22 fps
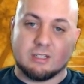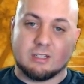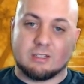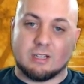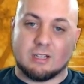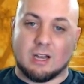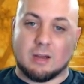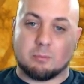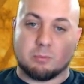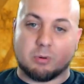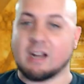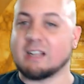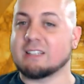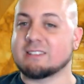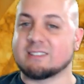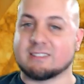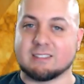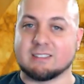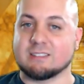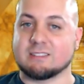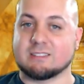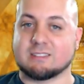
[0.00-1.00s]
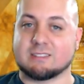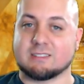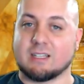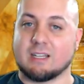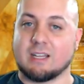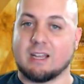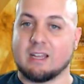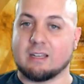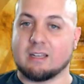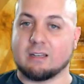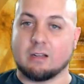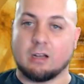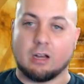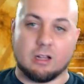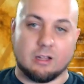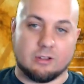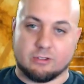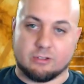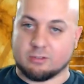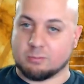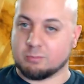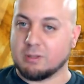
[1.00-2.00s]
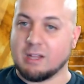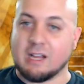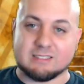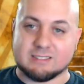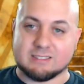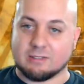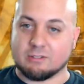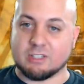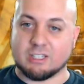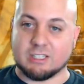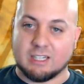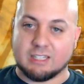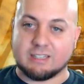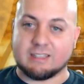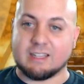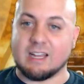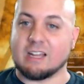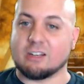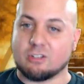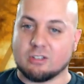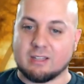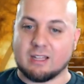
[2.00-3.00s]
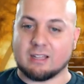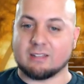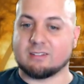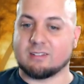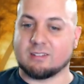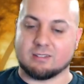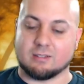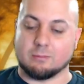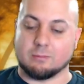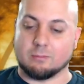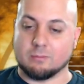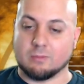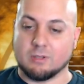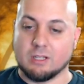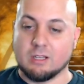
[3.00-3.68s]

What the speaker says: pricings and the supplies and everything like that to that system.